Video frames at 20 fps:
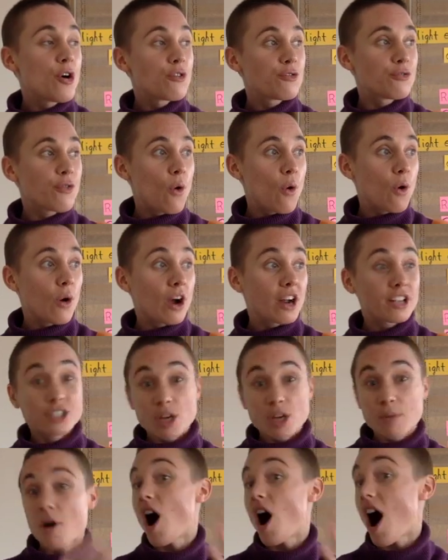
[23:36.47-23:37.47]
for
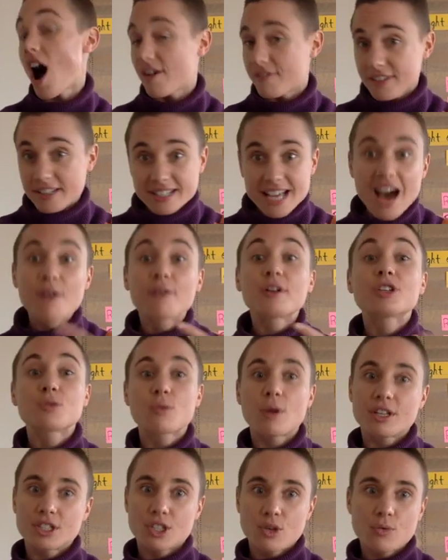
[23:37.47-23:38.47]
some office hours
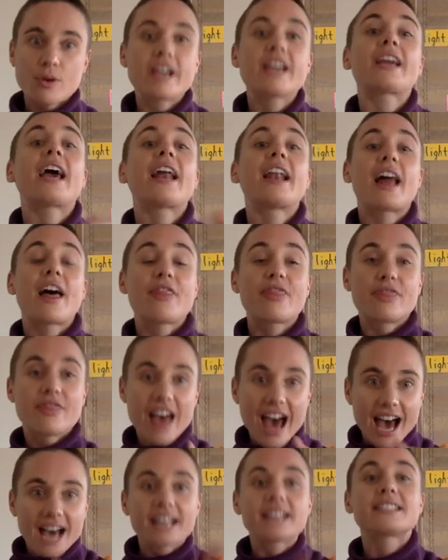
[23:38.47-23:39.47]
once a week, and at
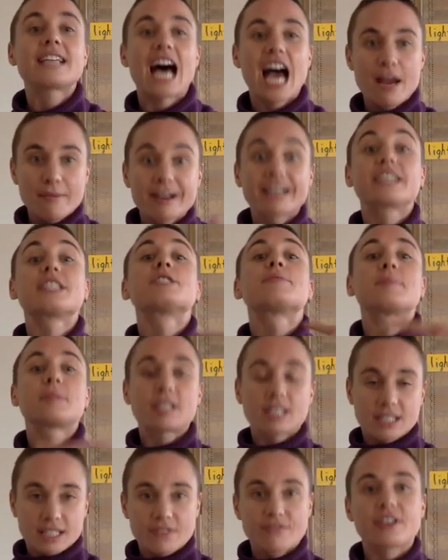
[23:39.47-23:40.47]
that time I can
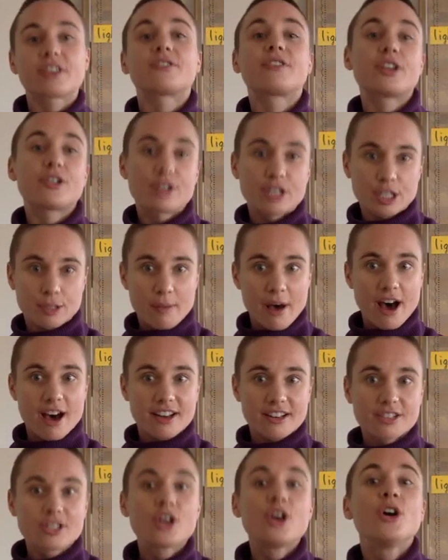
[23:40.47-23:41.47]
specifically
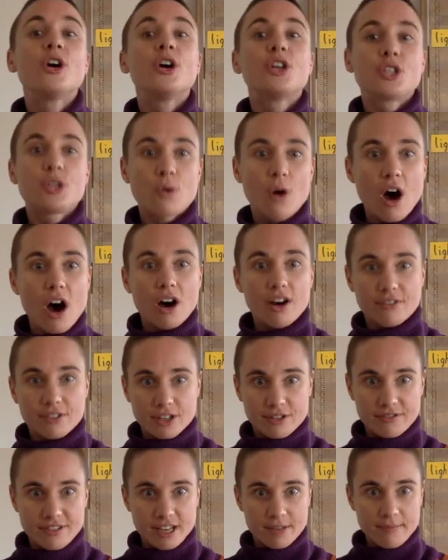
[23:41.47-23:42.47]
respond to all of your
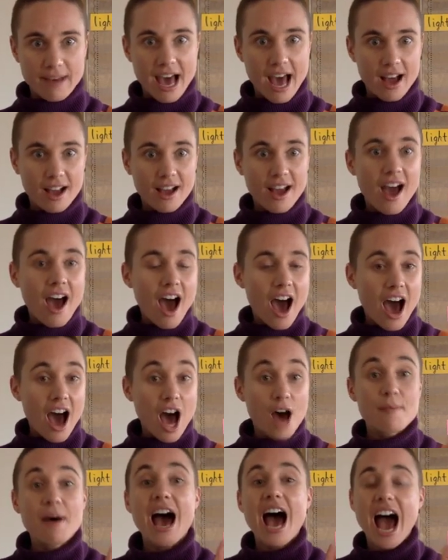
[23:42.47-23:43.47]
feedback.
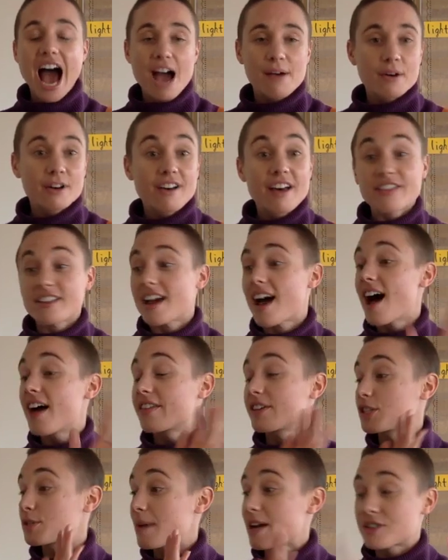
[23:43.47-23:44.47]
I will let the other
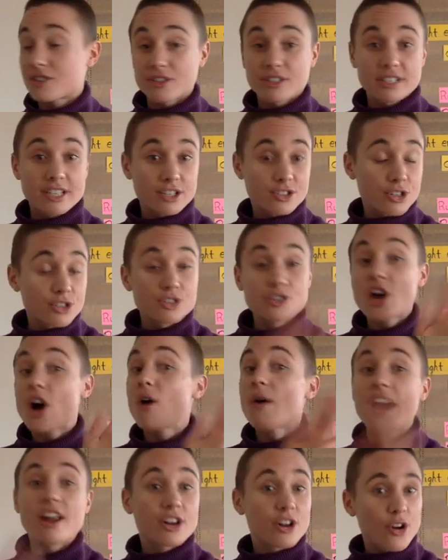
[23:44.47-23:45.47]
specials teachers know
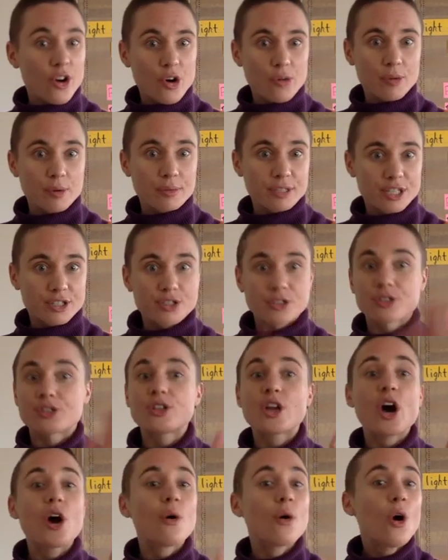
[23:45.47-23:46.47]
and your homeroom teachers
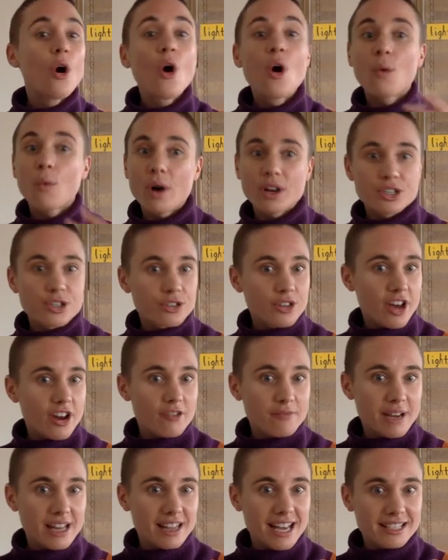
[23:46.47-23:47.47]
know what you thought of
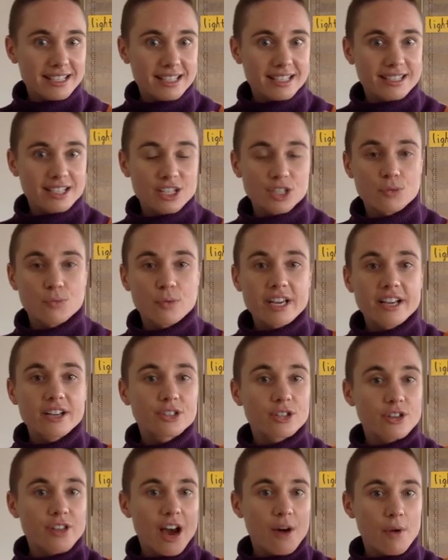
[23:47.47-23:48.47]
my lessons this week,
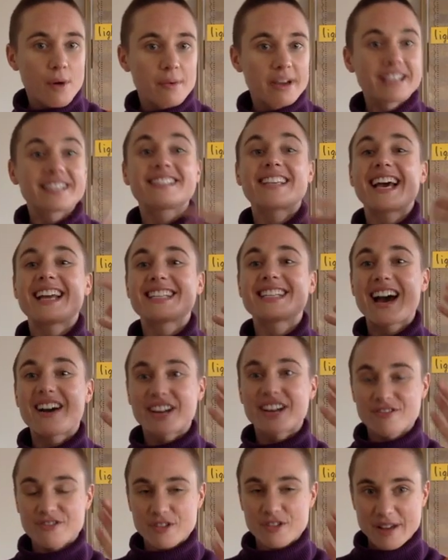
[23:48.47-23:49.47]
so that when we send out
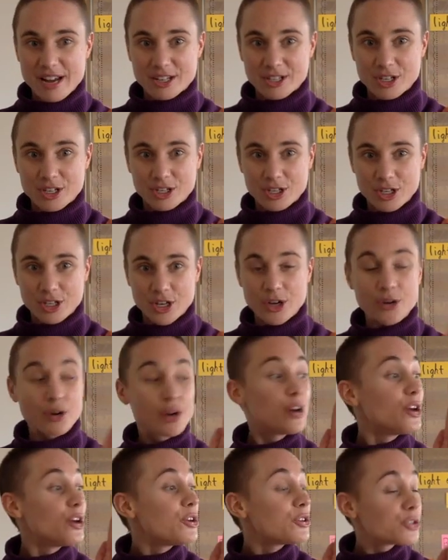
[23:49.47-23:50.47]
information to you
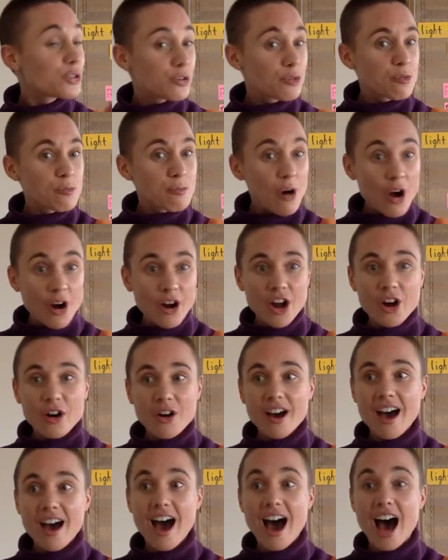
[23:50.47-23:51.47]
tomorrow
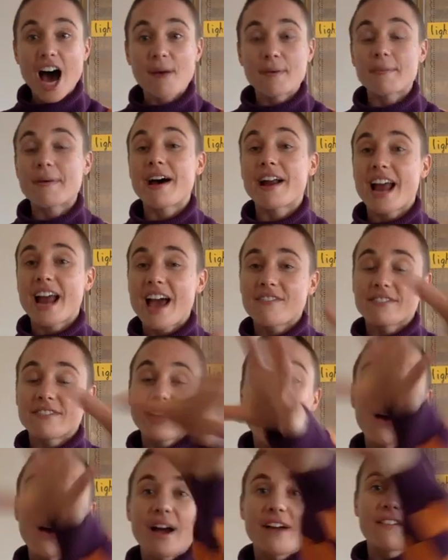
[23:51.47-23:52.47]
about
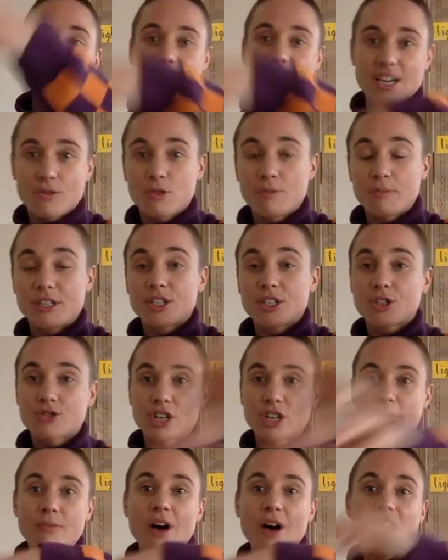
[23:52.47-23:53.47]
how everything will be
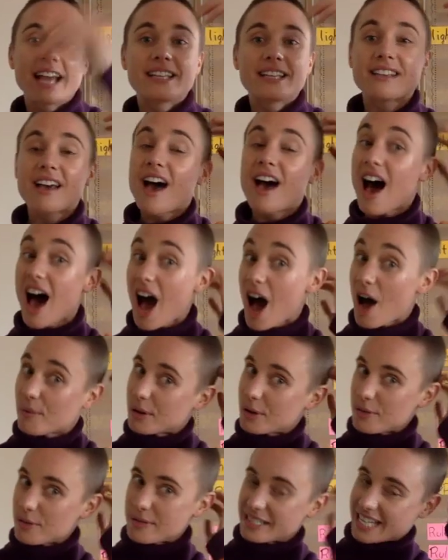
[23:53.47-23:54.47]
streamlined, we
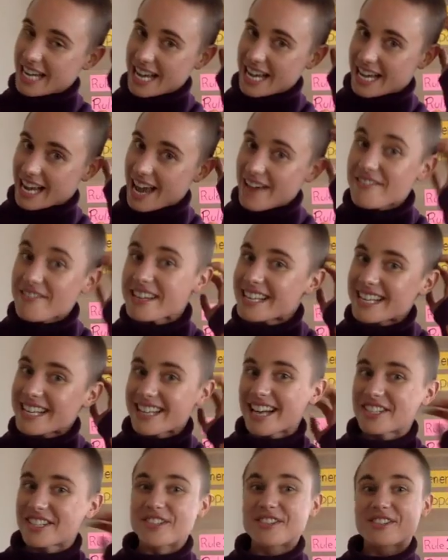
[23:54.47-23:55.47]
will be taking everything
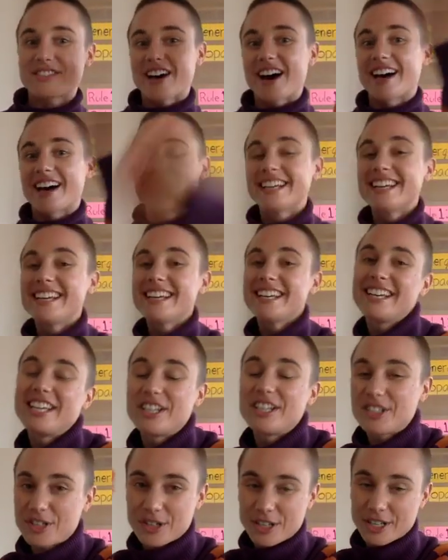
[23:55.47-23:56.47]
that you thought
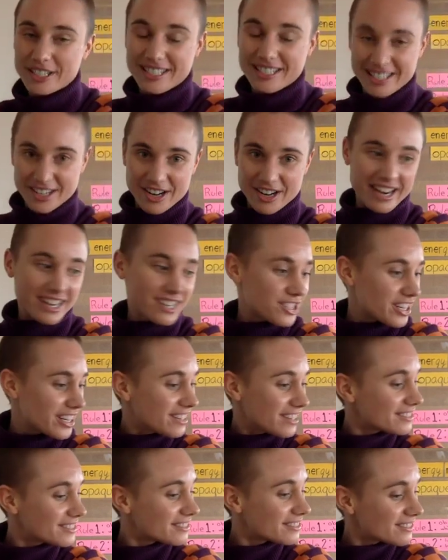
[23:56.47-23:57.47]
into consideration.
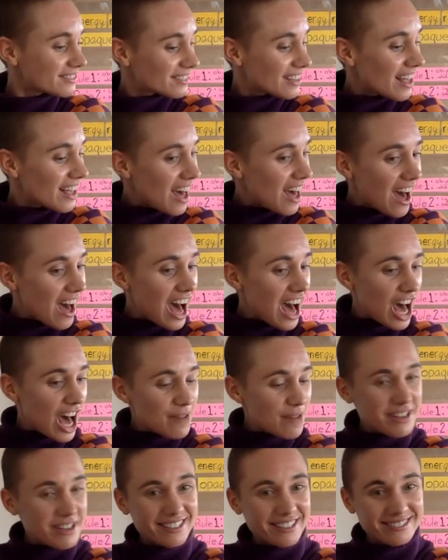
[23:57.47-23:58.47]

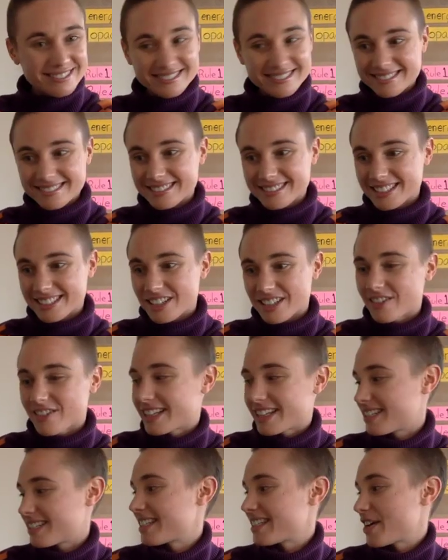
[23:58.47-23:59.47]

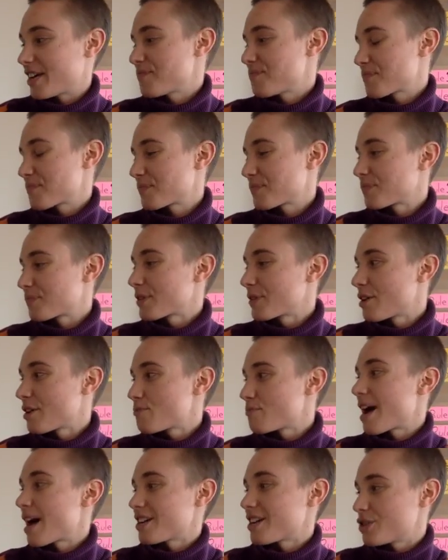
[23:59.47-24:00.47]
Let's see.
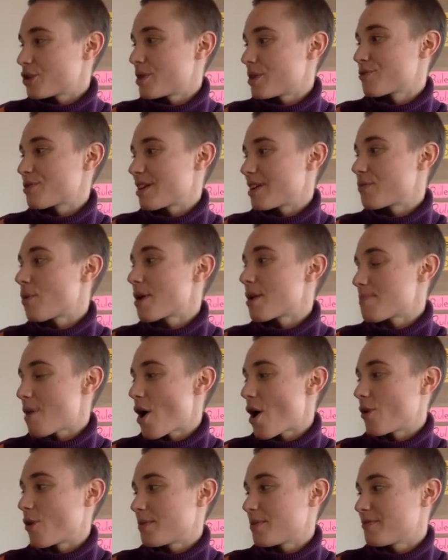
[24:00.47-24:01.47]
Pi, should we read one
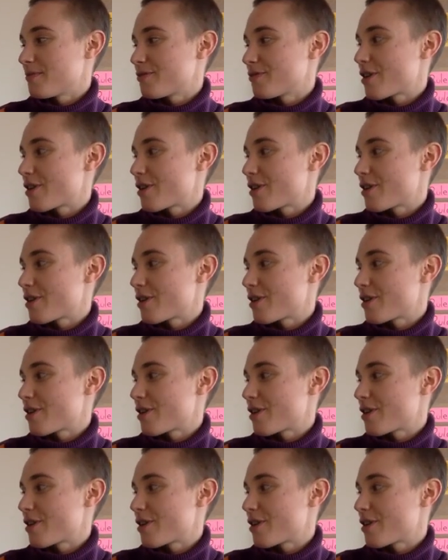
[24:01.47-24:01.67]
poem for